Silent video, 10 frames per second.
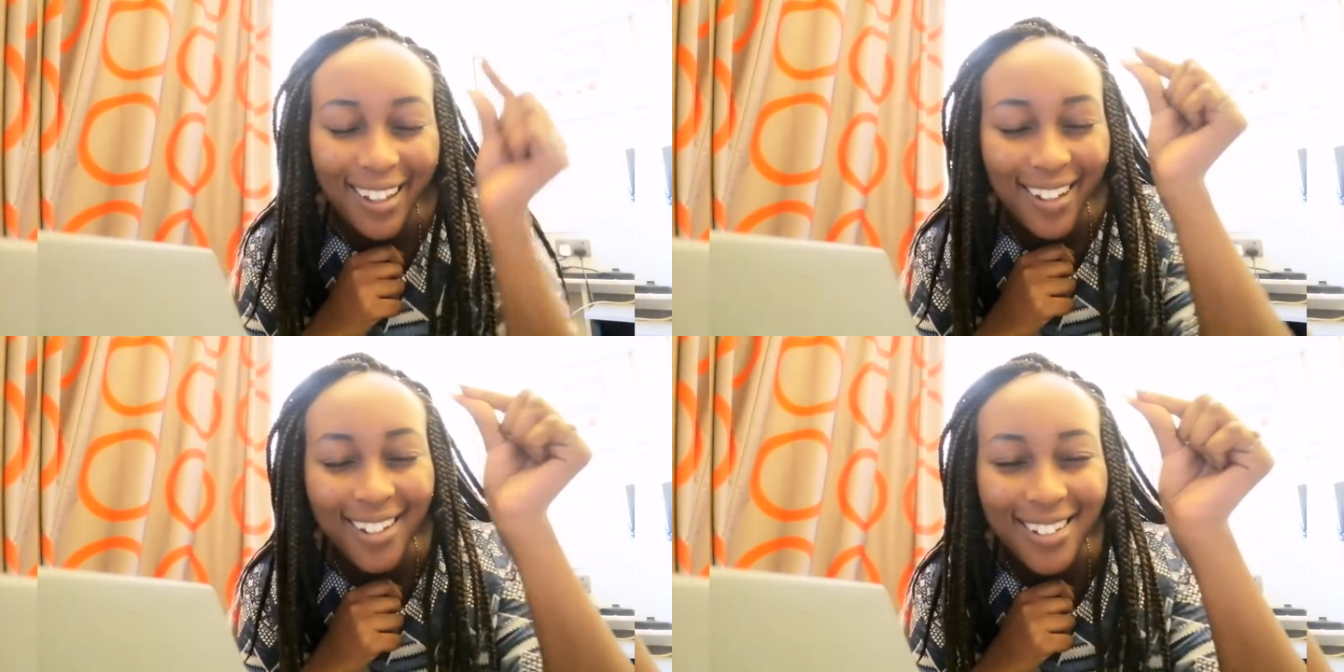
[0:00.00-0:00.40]

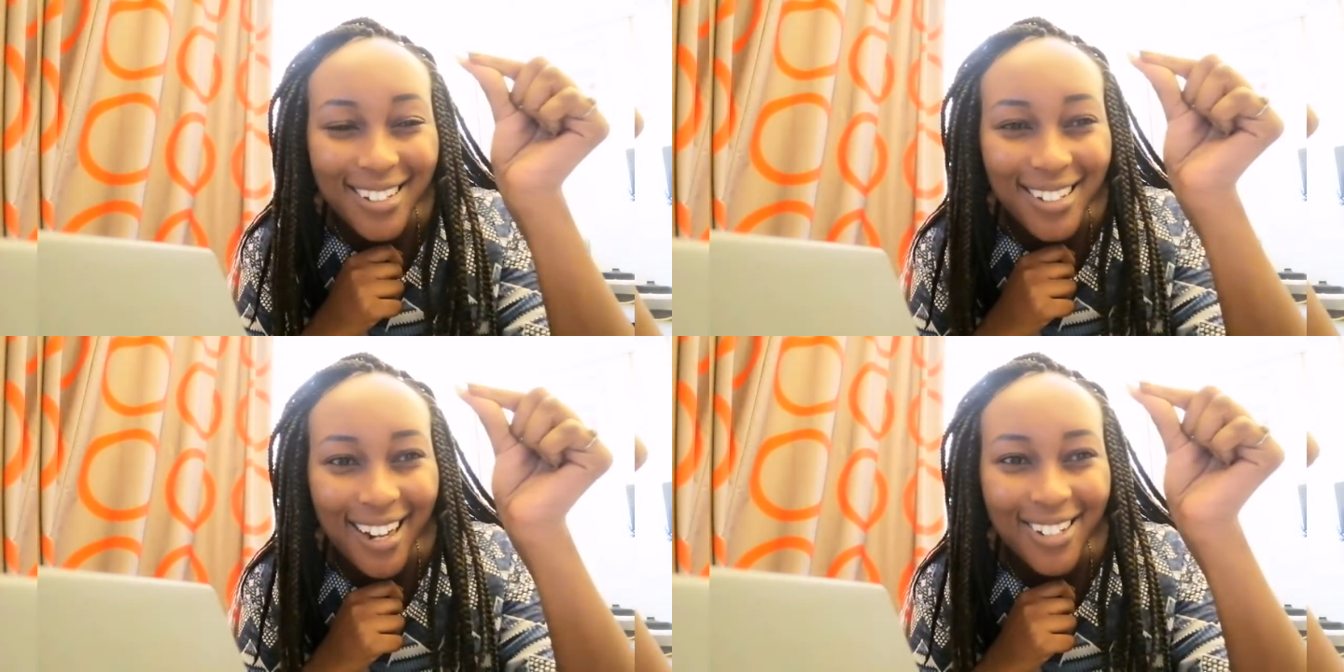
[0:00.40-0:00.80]

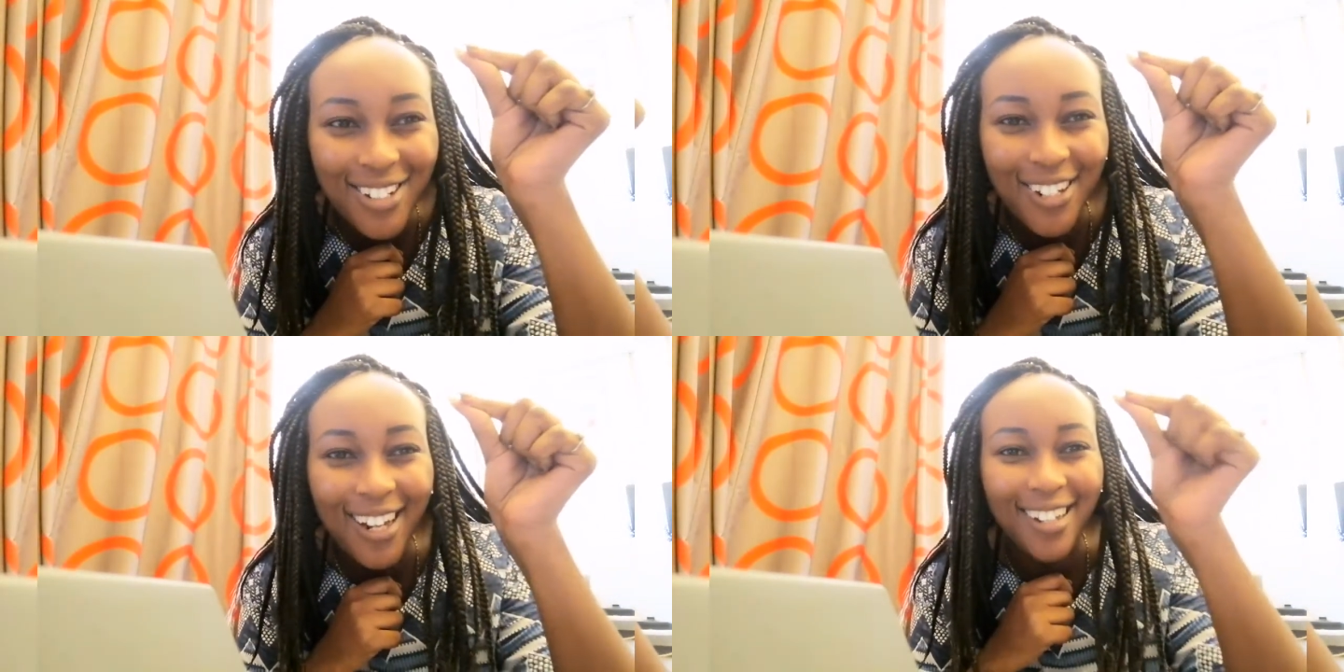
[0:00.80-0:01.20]

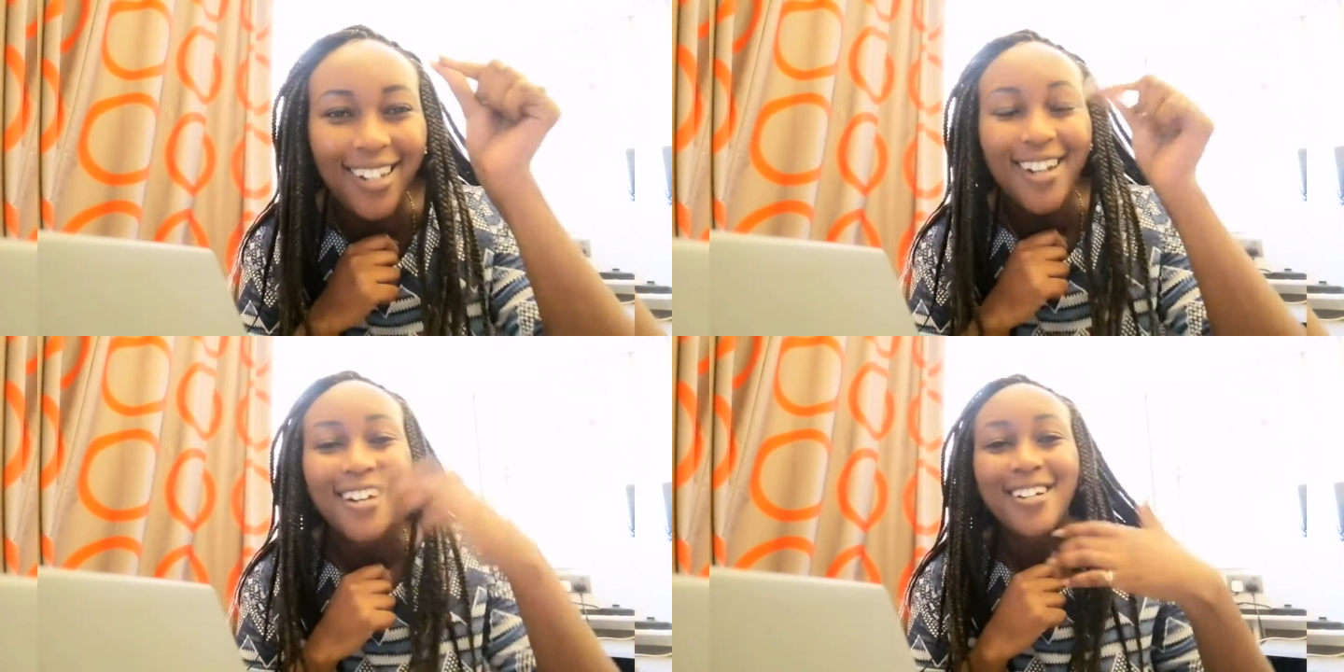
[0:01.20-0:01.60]

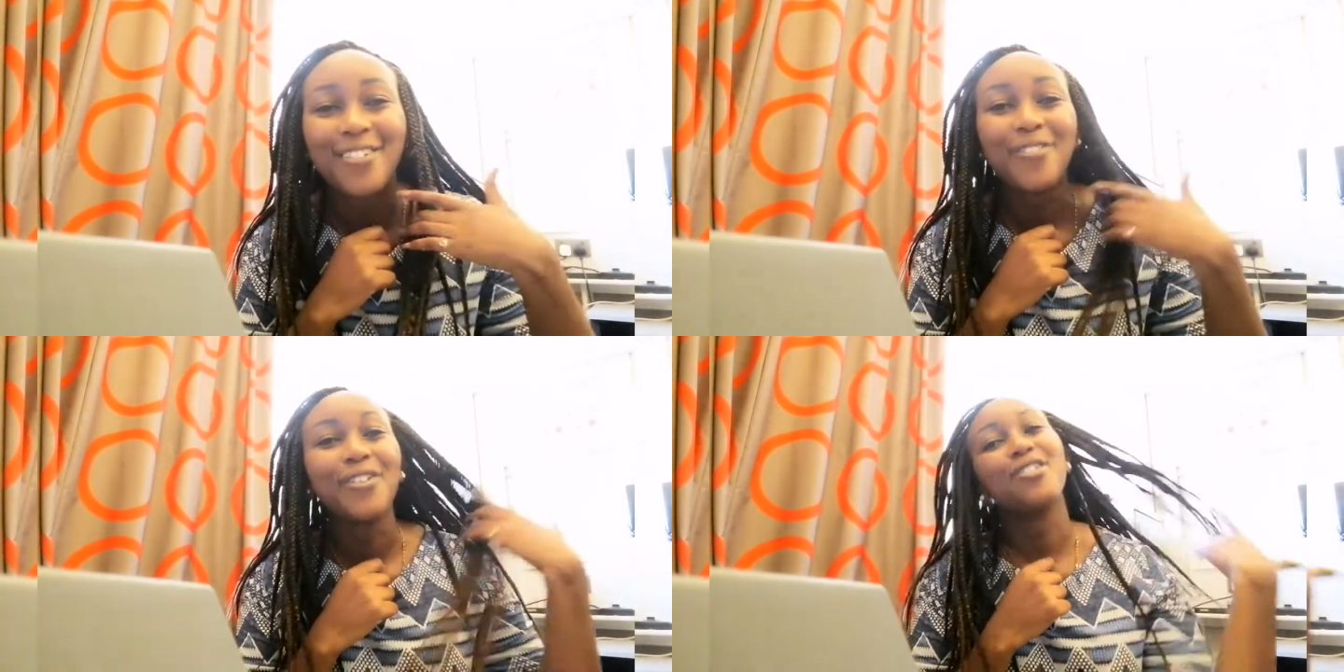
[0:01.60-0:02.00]

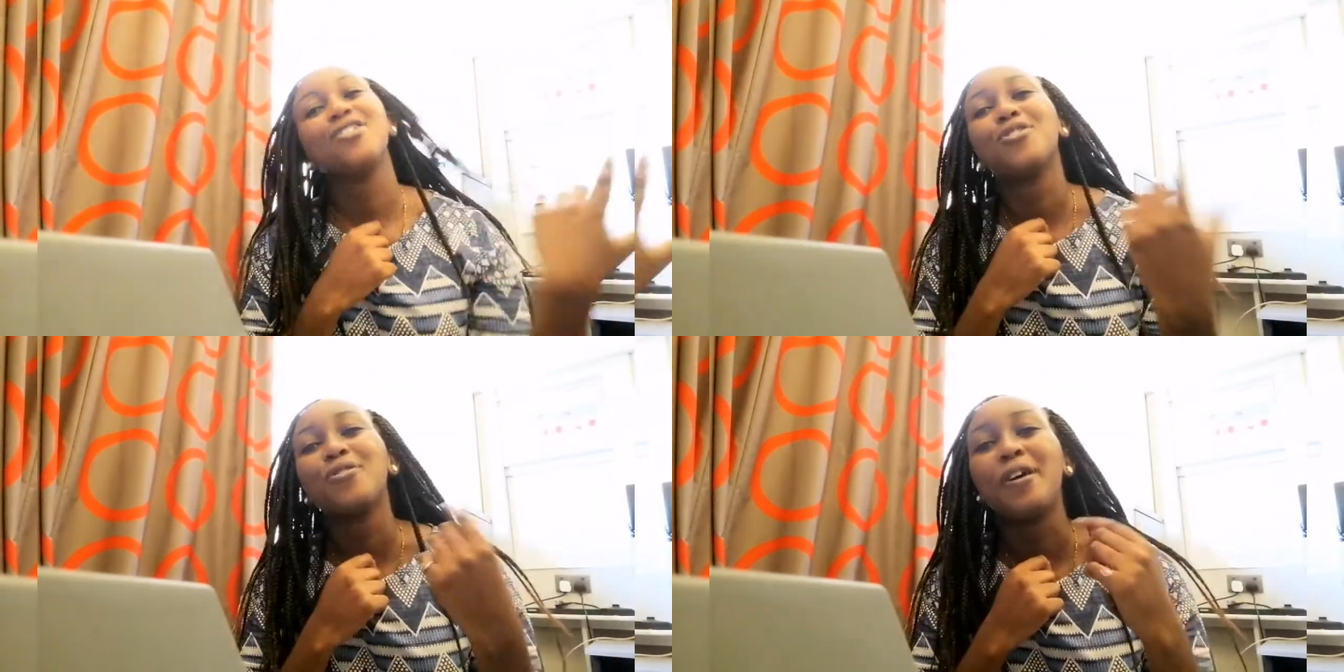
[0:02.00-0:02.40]

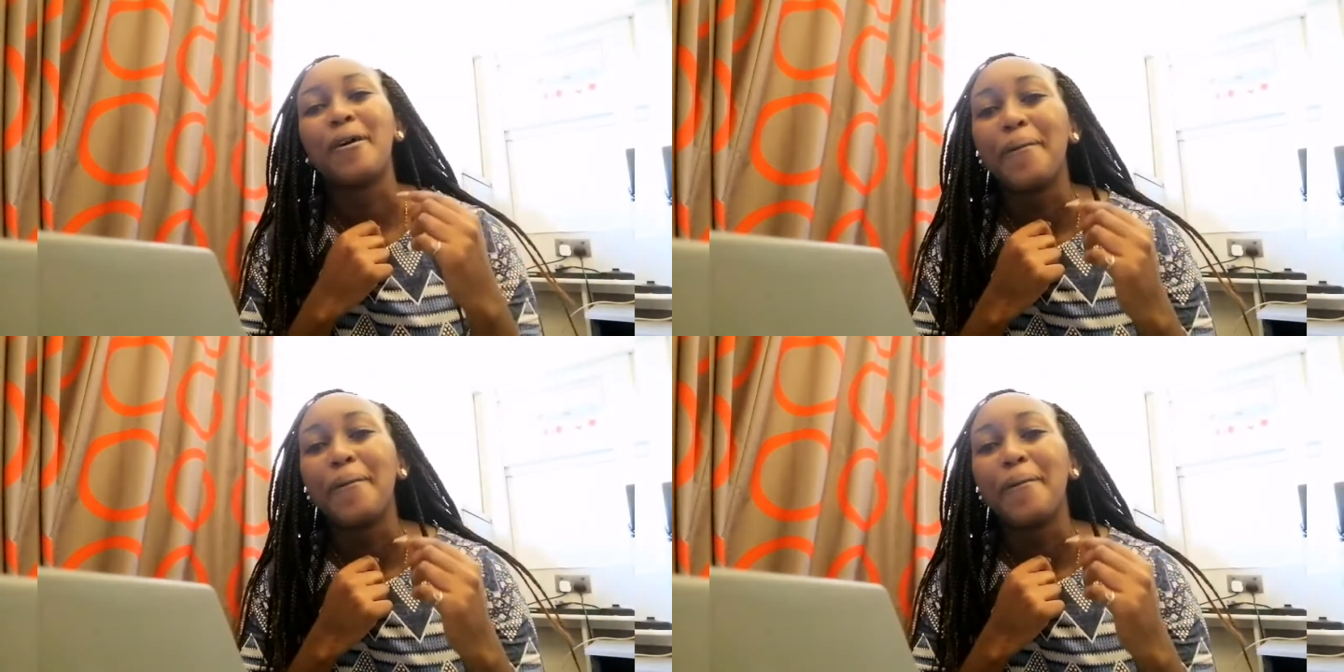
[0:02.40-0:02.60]
refused to